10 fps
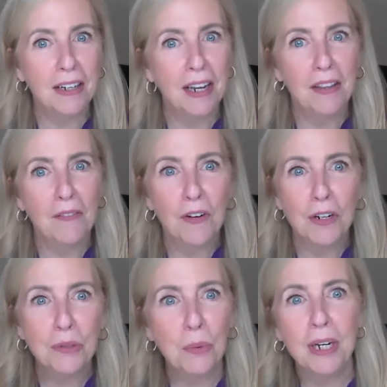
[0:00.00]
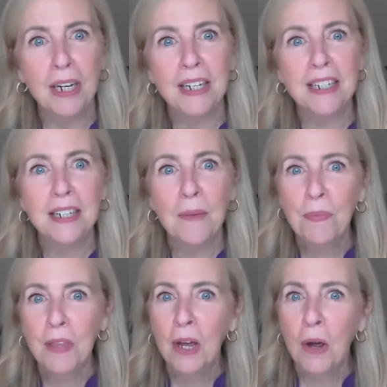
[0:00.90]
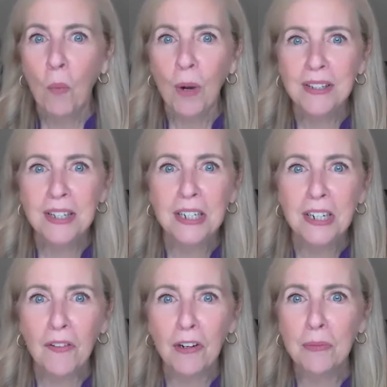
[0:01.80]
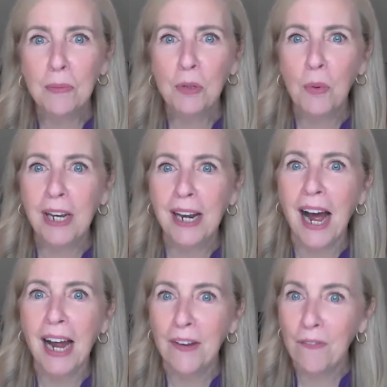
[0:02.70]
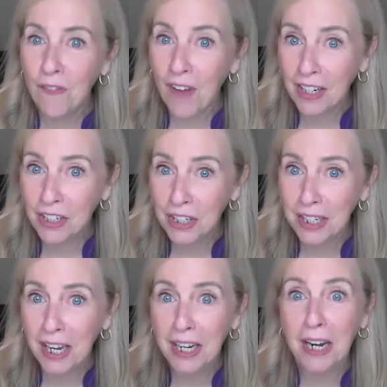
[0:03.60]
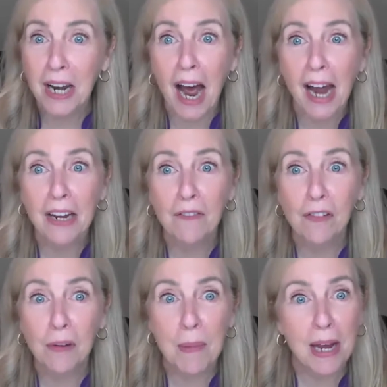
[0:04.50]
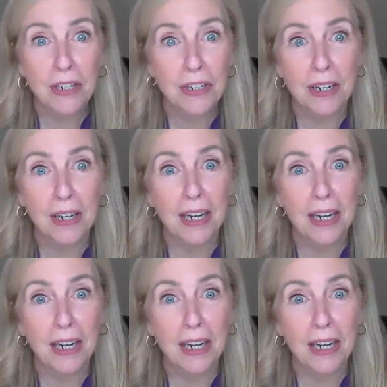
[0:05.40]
And the first one is, what's the difference between an eye infection and an eye inflammation?